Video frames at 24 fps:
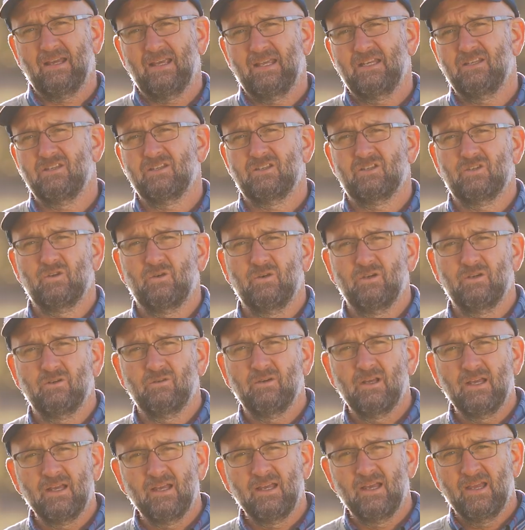in your soil,
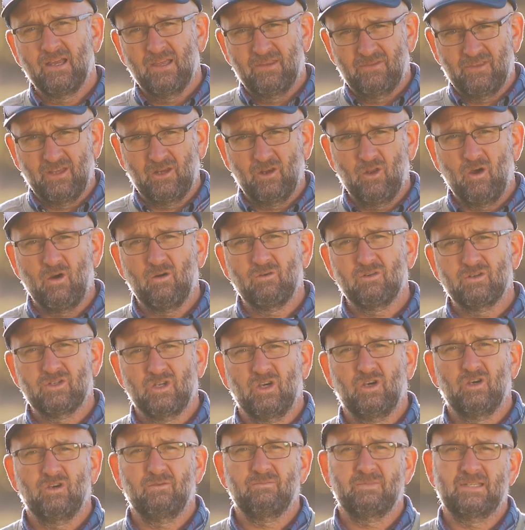the
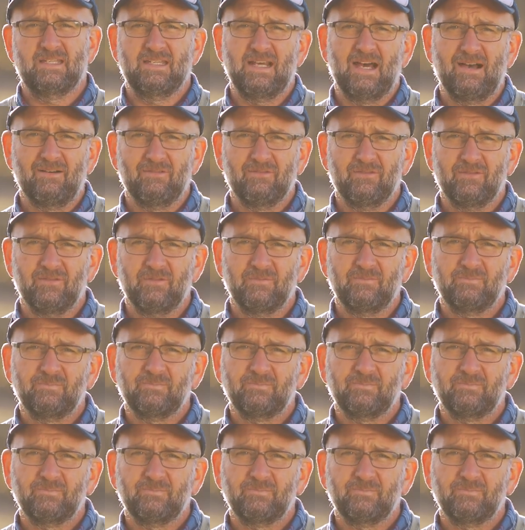long-term stuff.